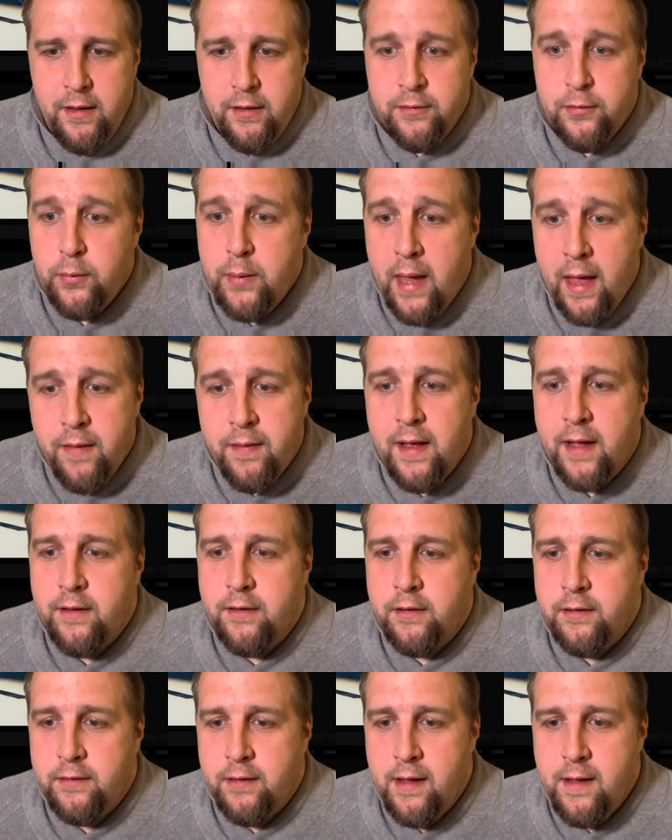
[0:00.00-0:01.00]
So yeah,
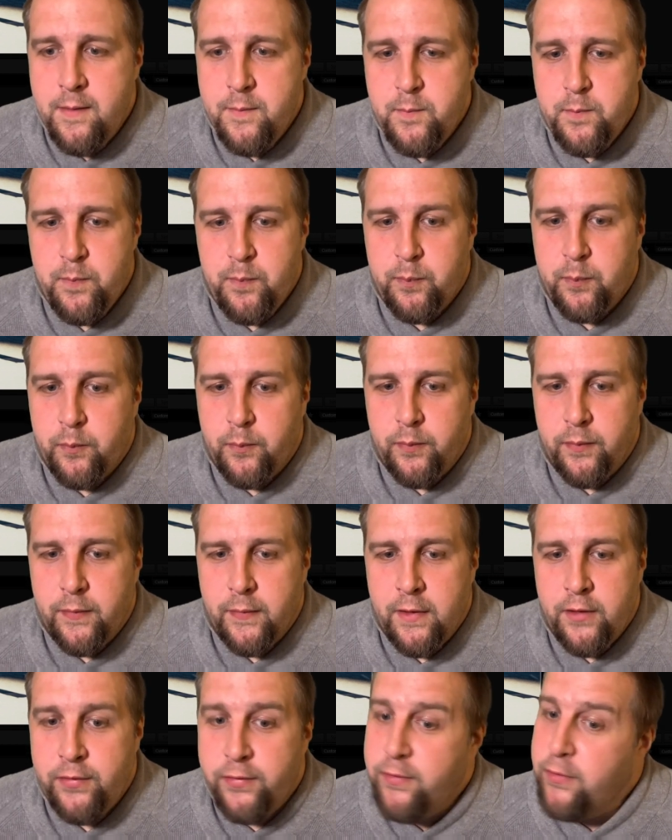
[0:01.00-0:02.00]
that's
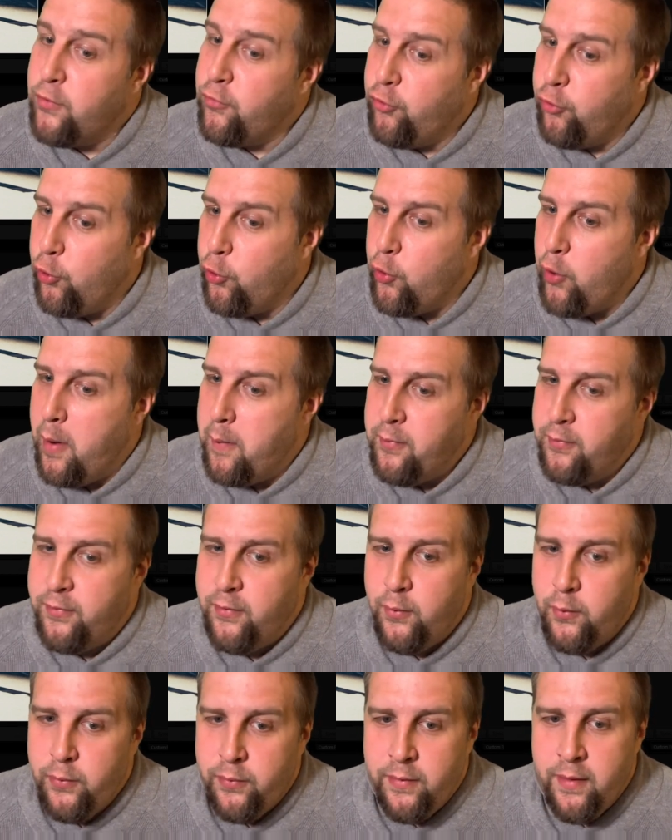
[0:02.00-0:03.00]
this is a shorter
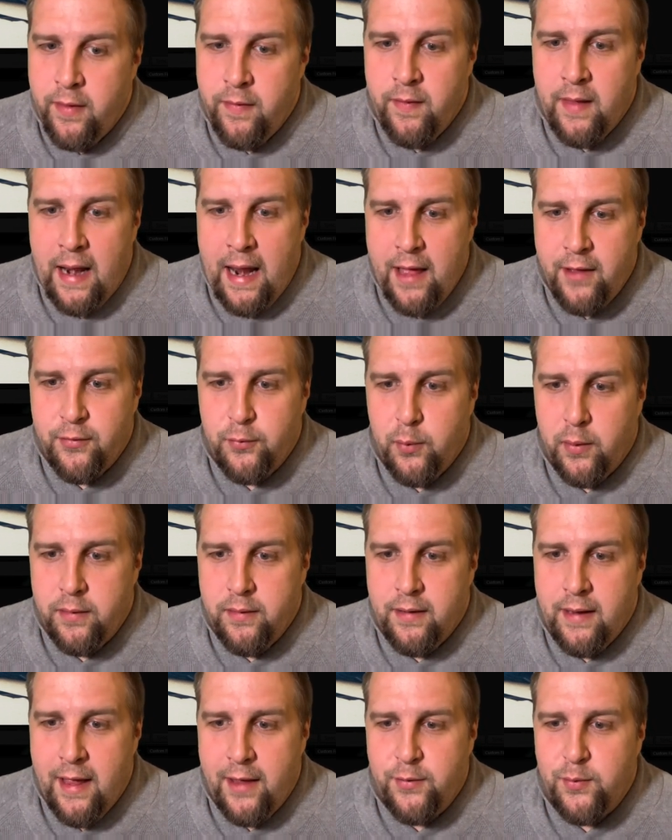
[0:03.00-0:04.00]
episode than the last
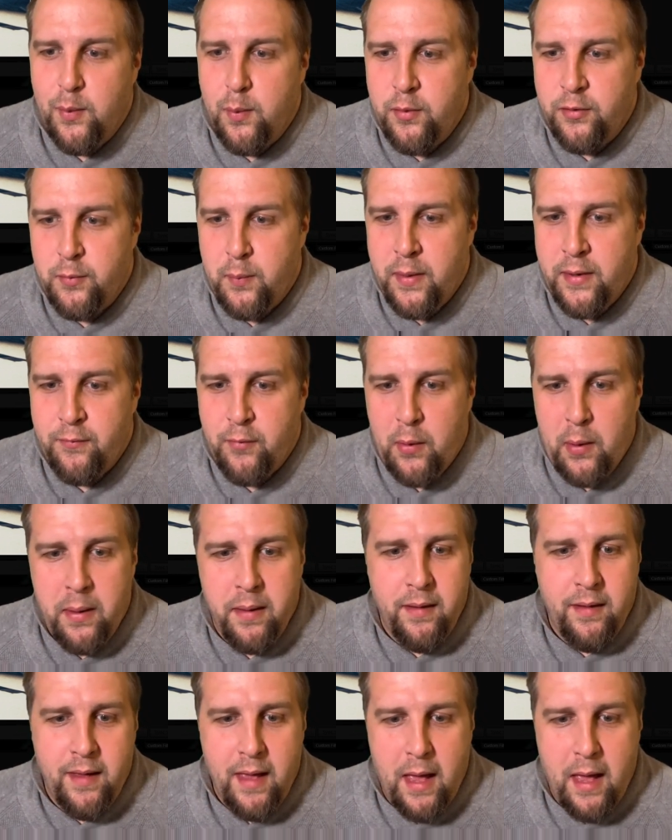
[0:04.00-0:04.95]
one. Last one was a bit of a